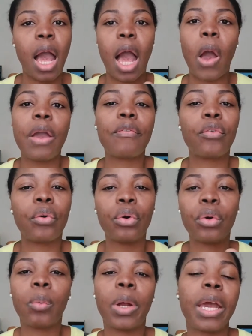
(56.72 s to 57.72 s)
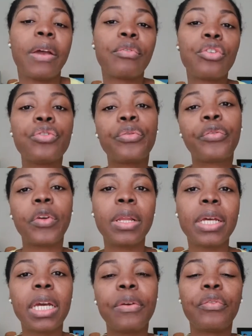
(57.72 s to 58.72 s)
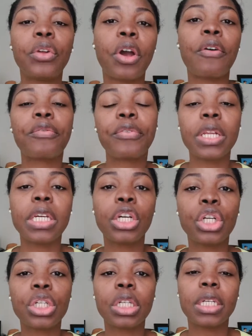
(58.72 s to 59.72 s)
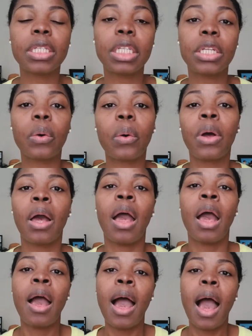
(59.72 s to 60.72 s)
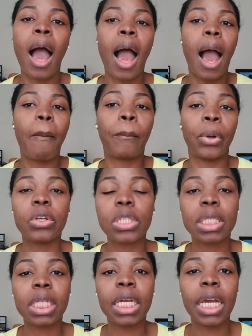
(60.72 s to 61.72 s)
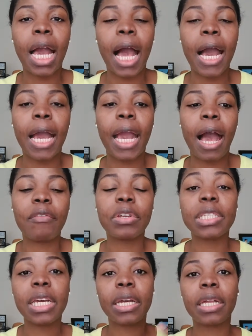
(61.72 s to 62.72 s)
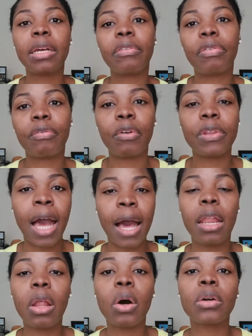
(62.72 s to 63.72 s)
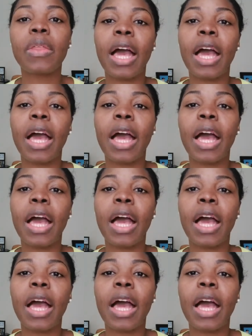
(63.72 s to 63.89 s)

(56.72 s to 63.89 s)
whatever you're feeling. If you're not feeling good, you know, personally, I haven't taken it for that long.